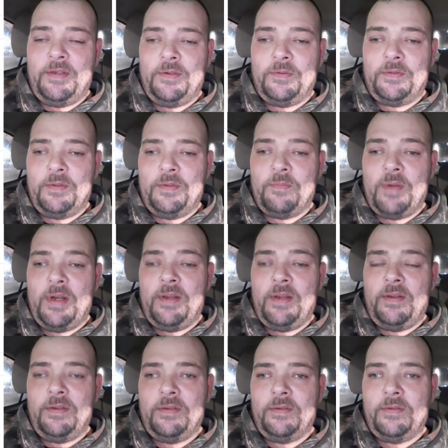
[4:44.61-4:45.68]
somebody
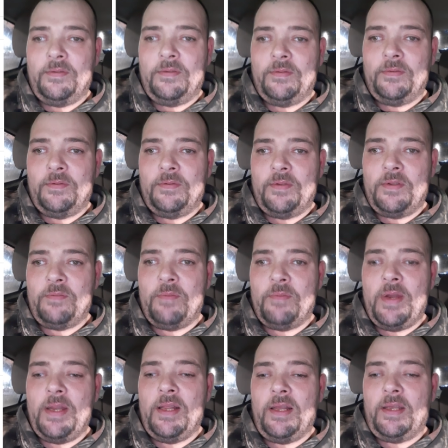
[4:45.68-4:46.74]
that's
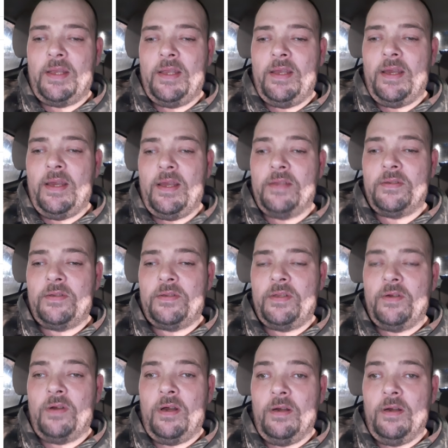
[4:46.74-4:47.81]
made it like he has,
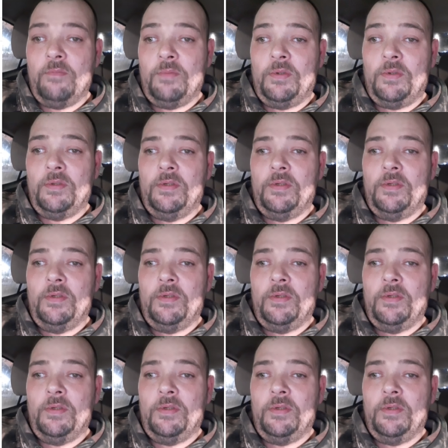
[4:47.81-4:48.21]
still humble